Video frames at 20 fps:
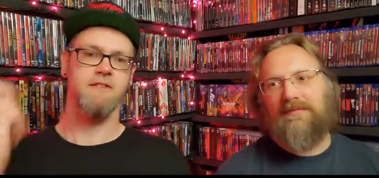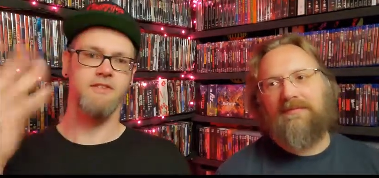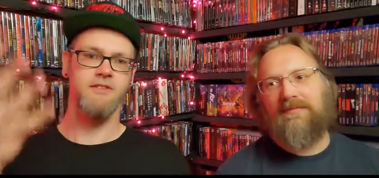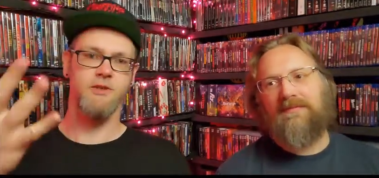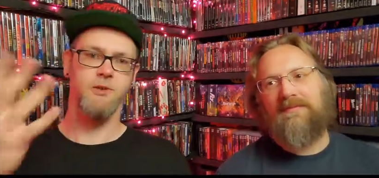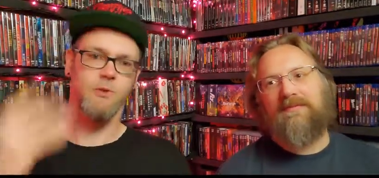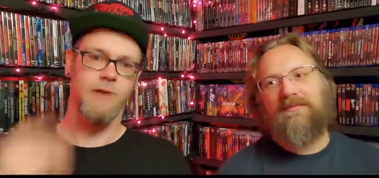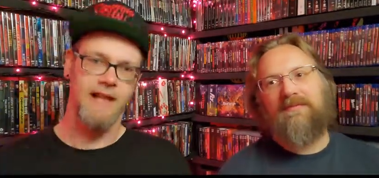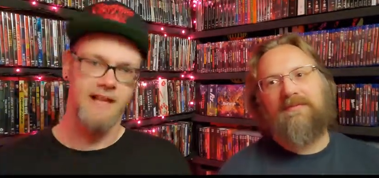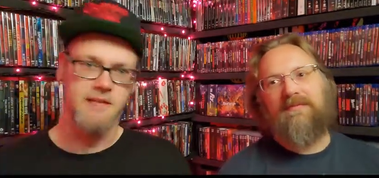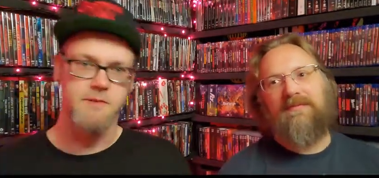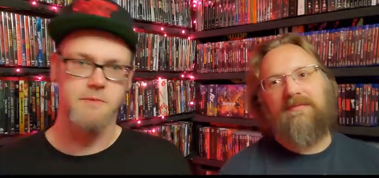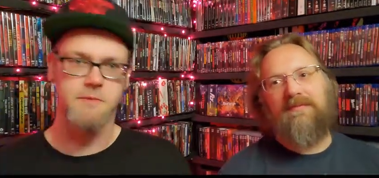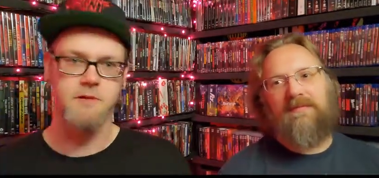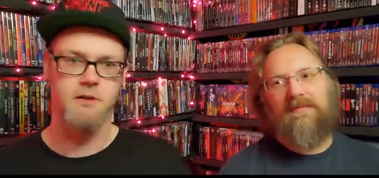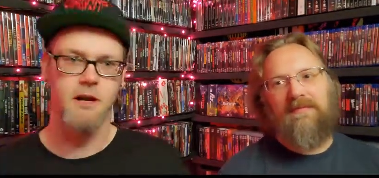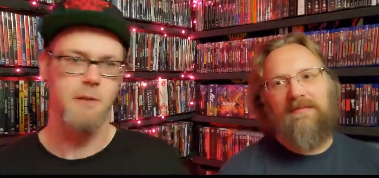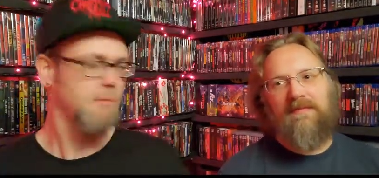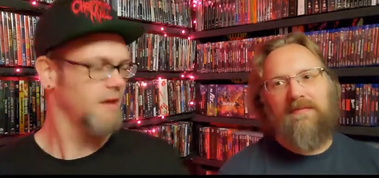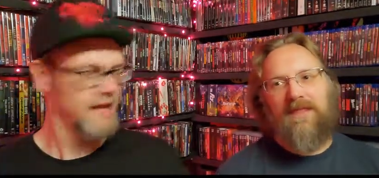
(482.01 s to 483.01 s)
Speaker 1: to like
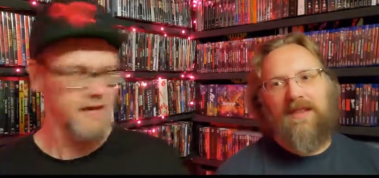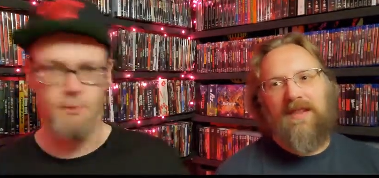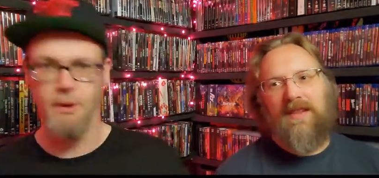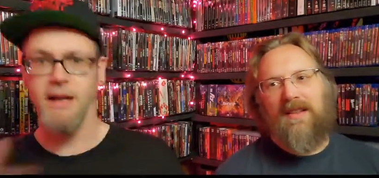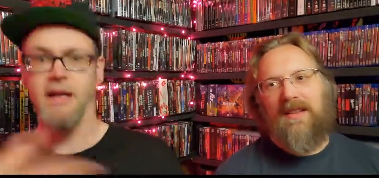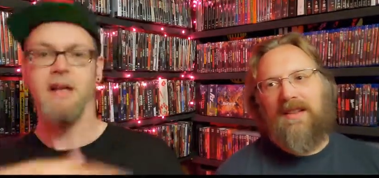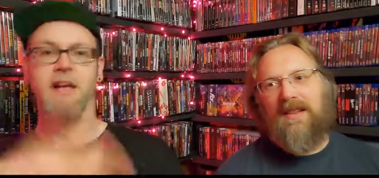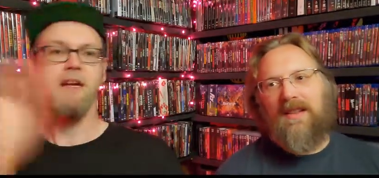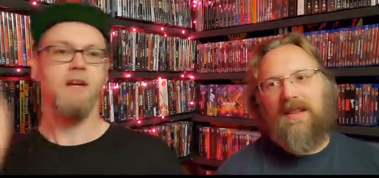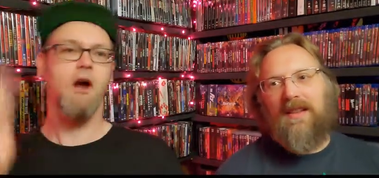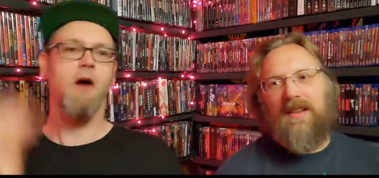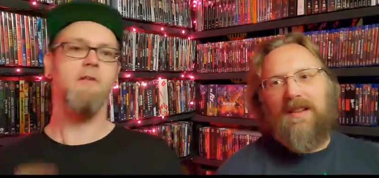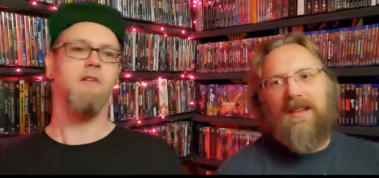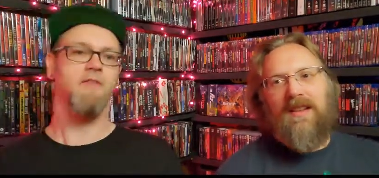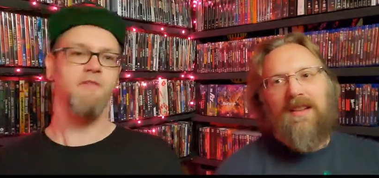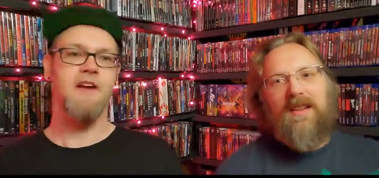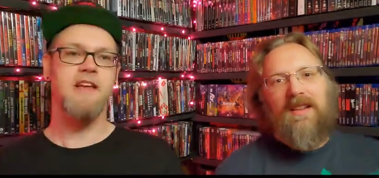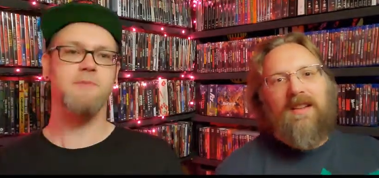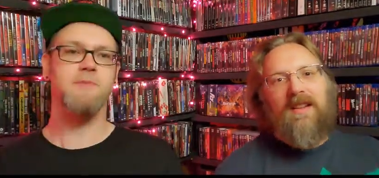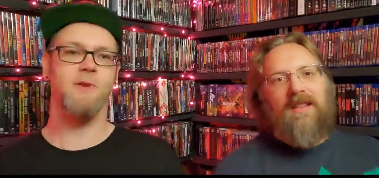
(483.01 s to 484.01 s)
subscribe. Anyway, go over
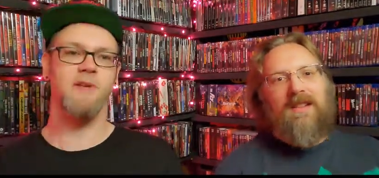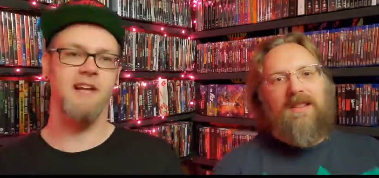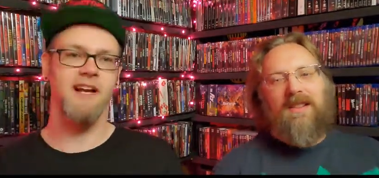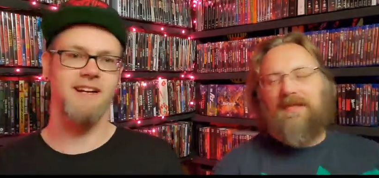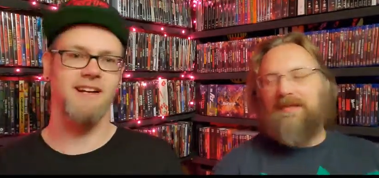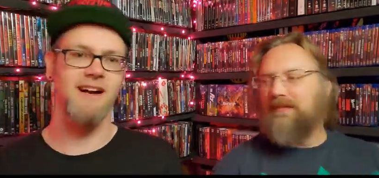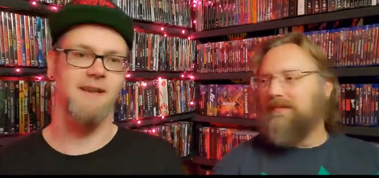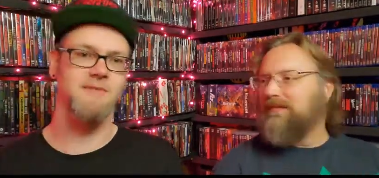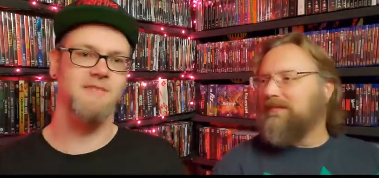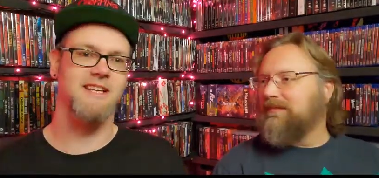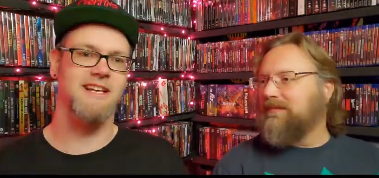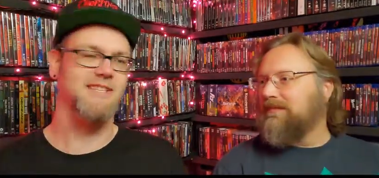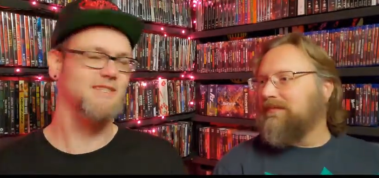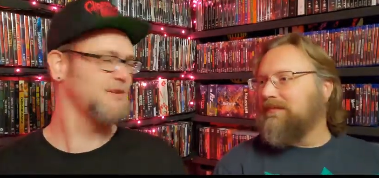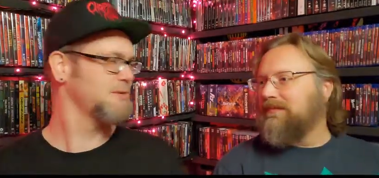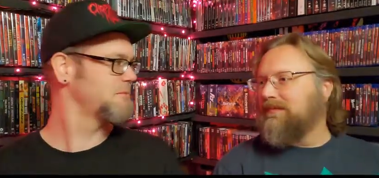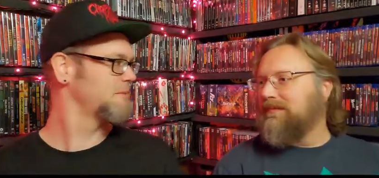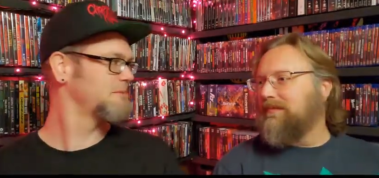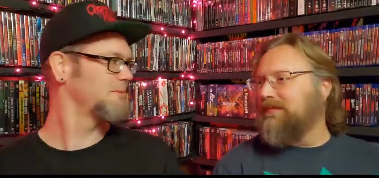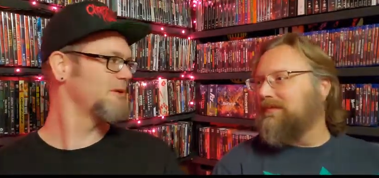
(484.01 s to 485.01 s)
to facebook.com slash
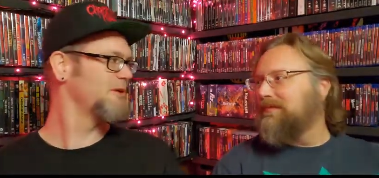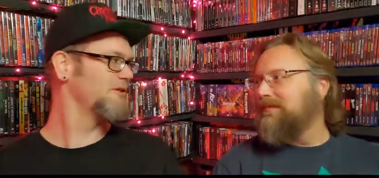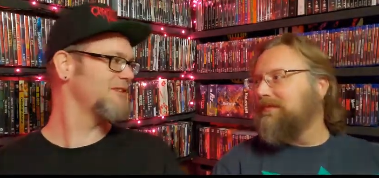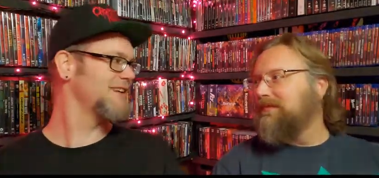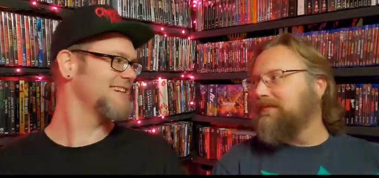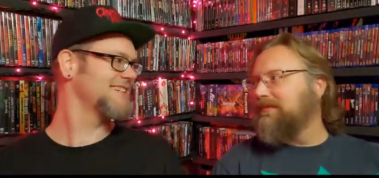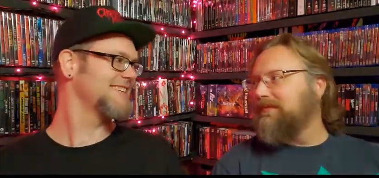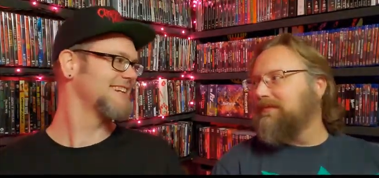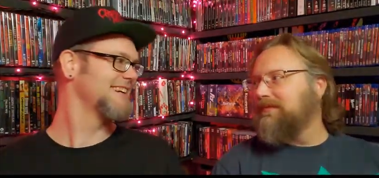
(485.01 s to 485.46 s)
stoopid movies,